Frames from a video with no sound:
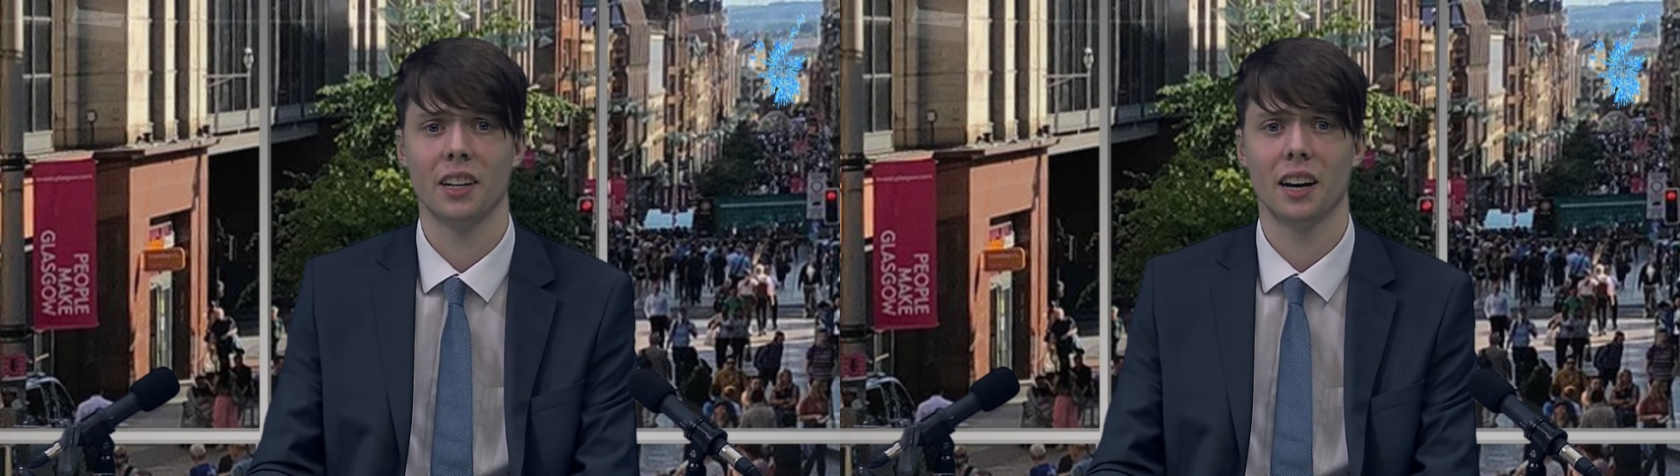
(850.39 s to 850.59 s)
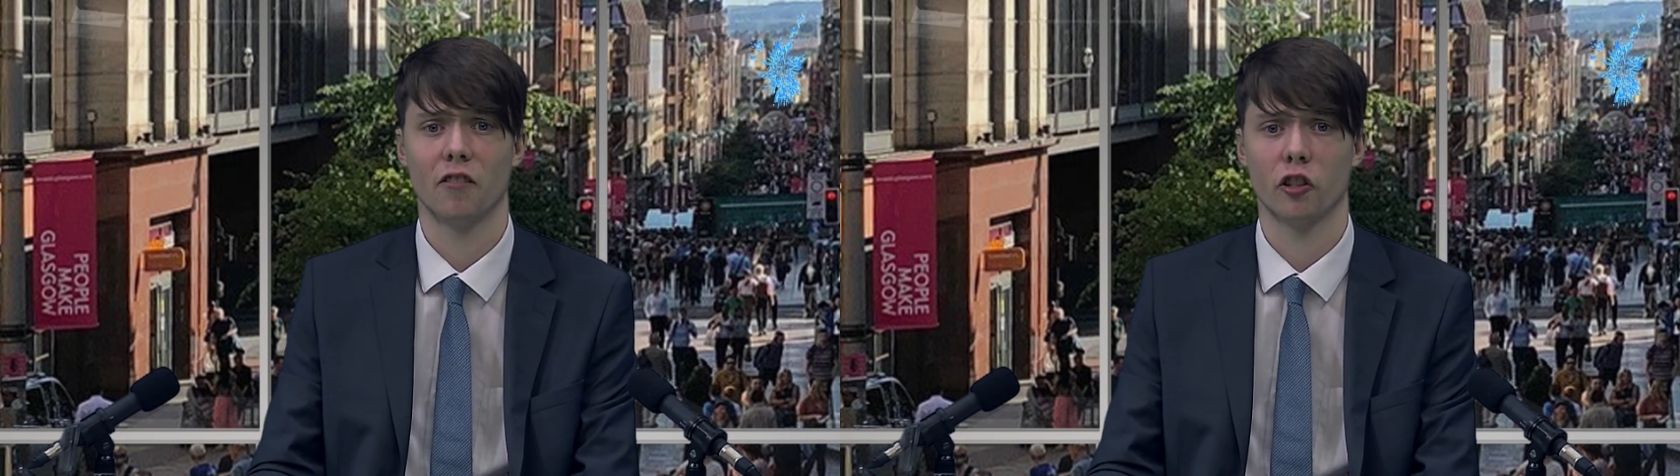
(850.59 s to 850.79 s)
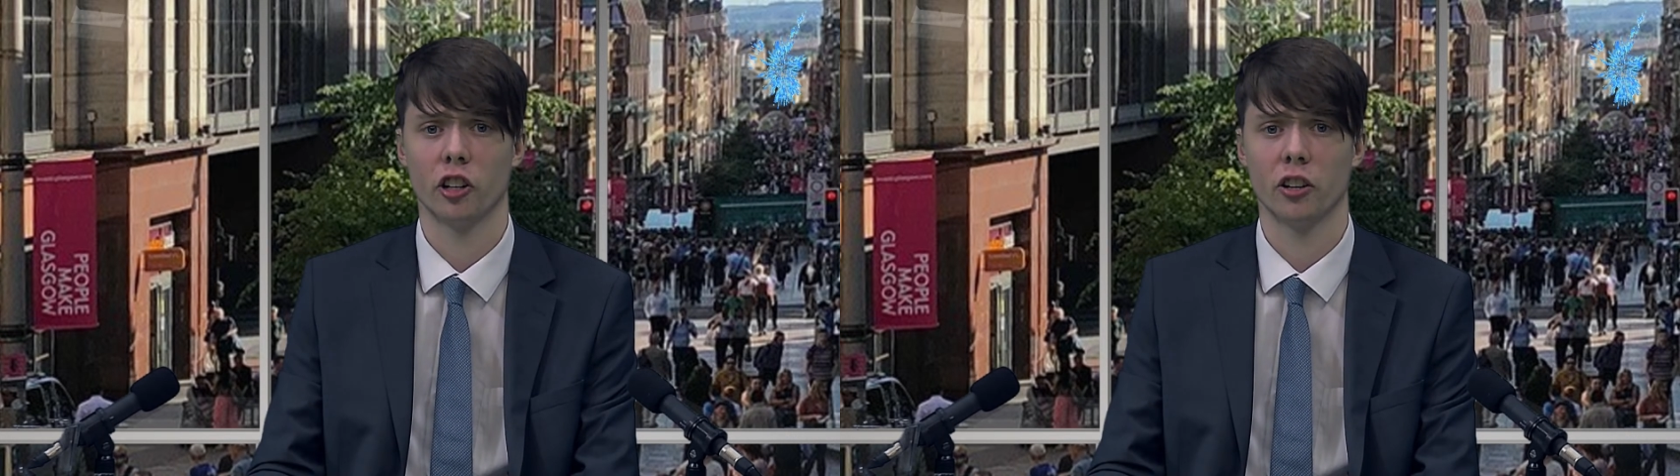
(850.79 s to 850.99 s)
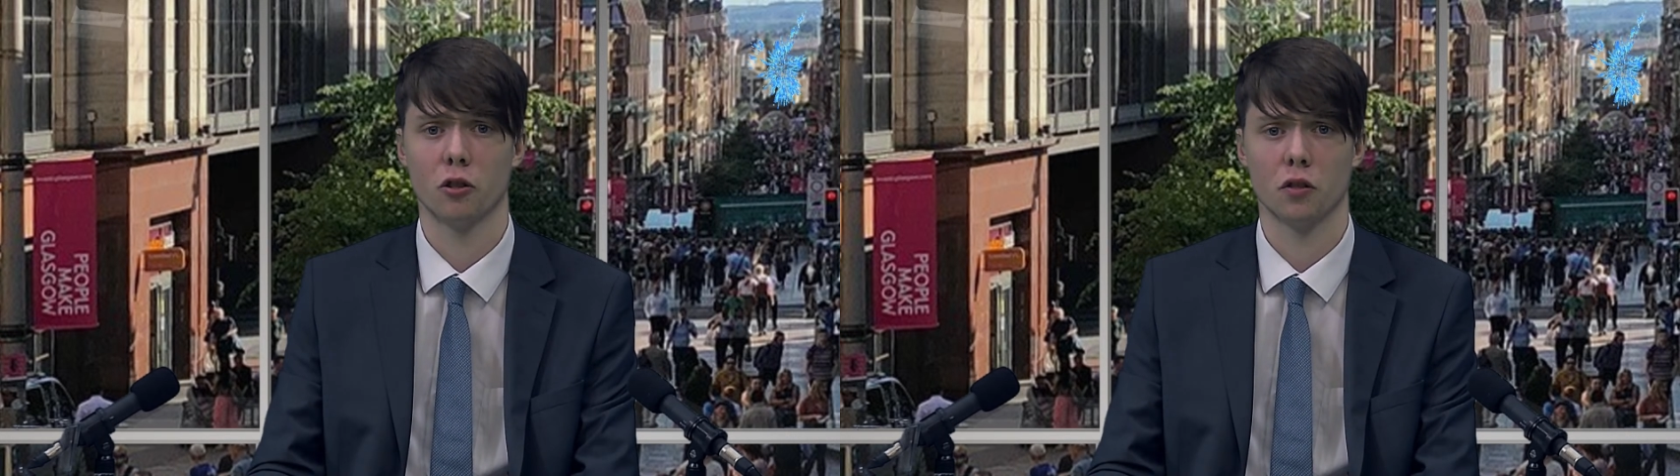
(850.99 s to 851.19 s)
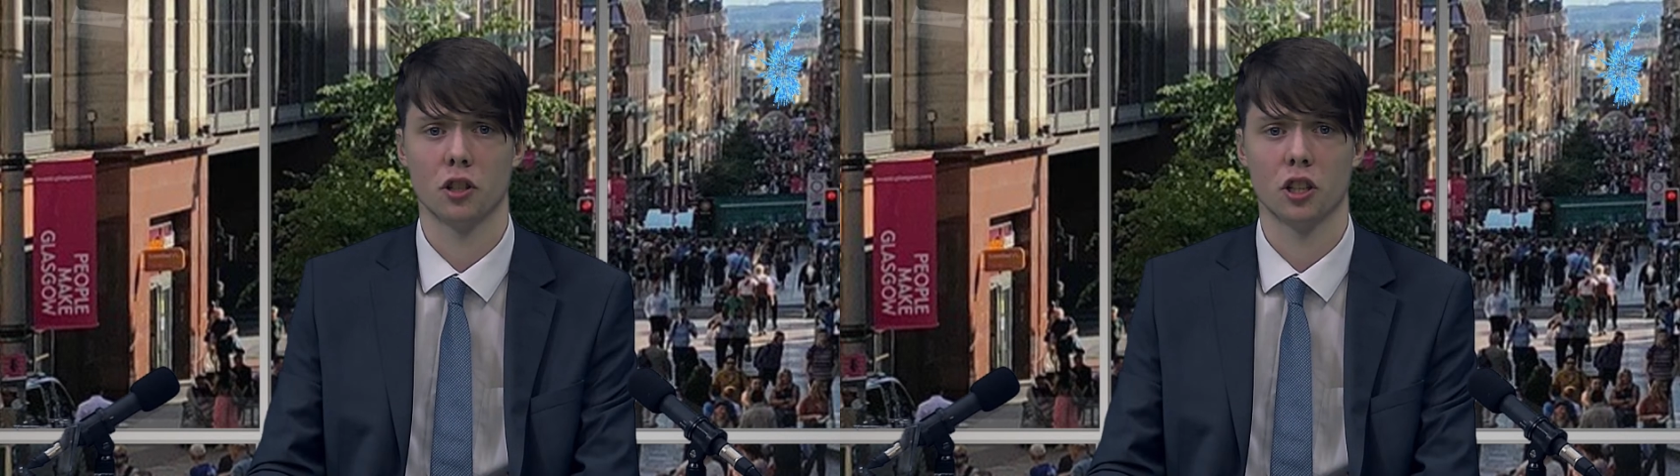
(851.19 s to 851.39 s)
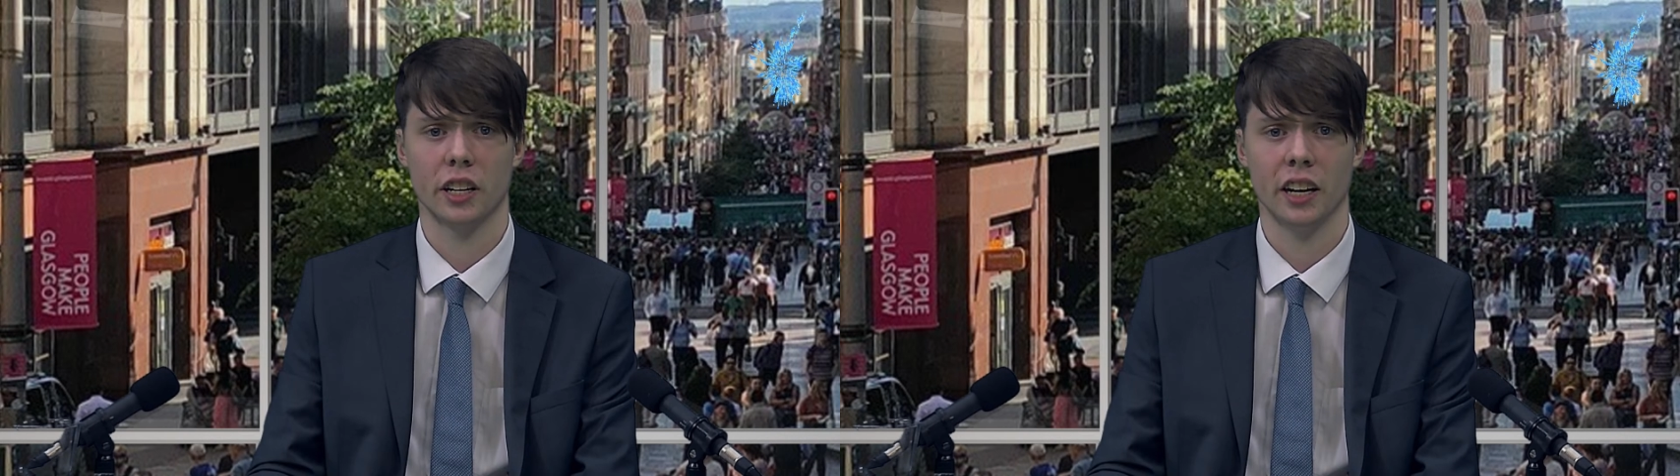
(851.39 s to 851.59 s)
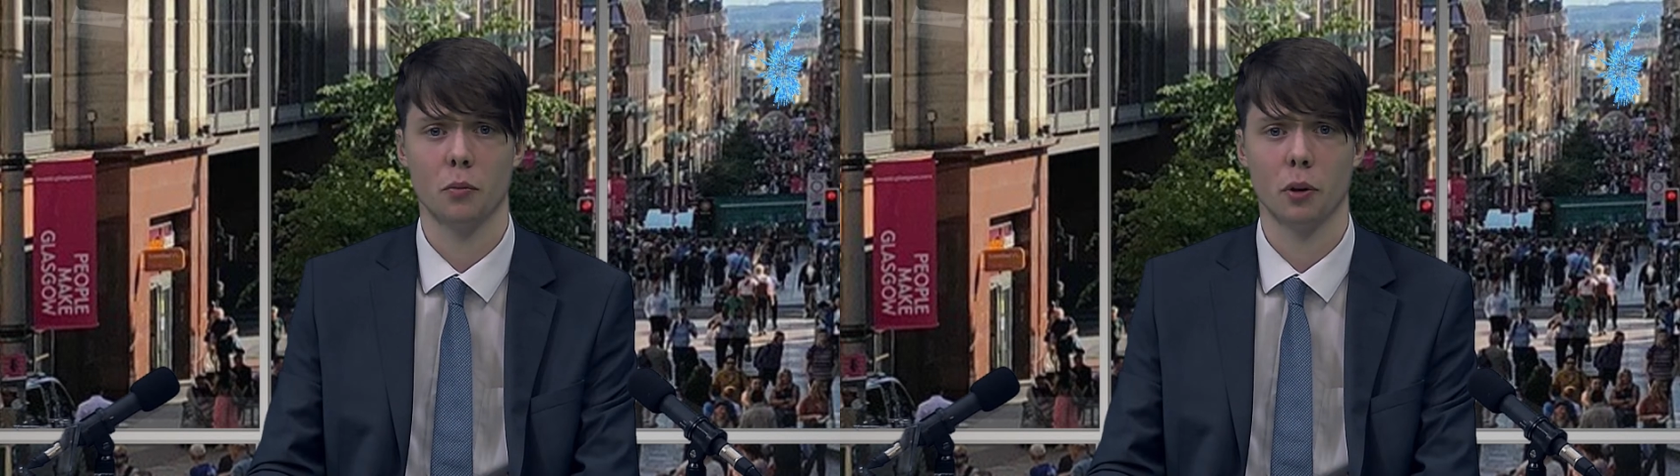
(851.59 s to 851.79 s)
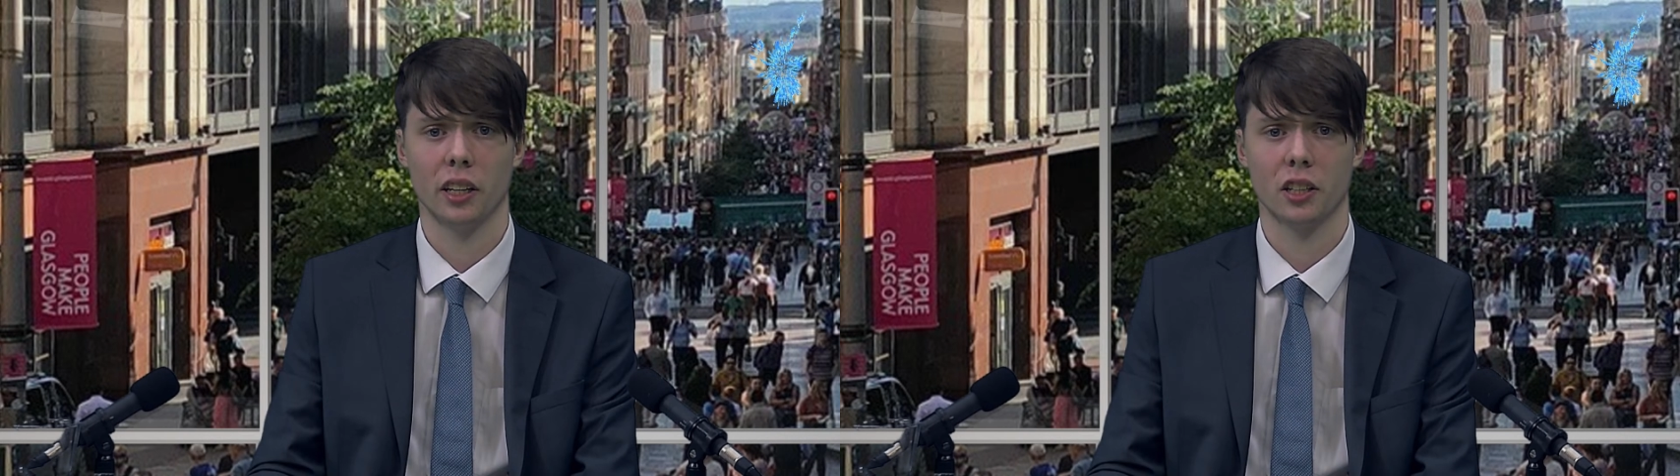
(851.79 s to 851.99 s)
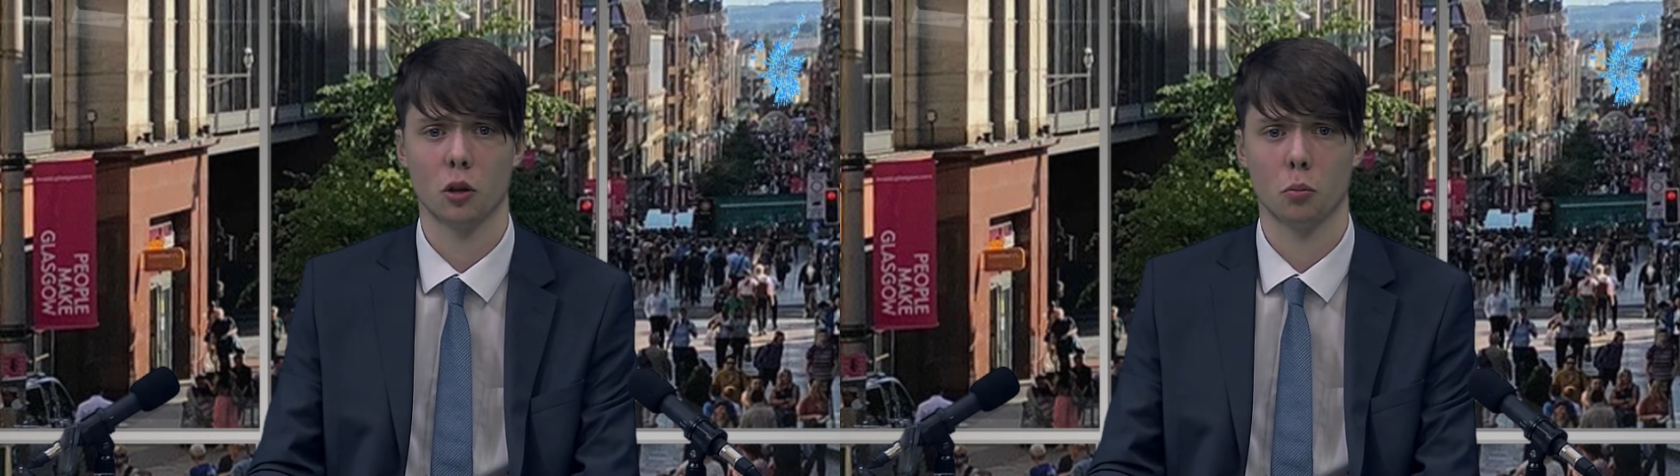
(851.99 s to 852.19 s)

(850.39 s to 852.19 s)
after years of sustained political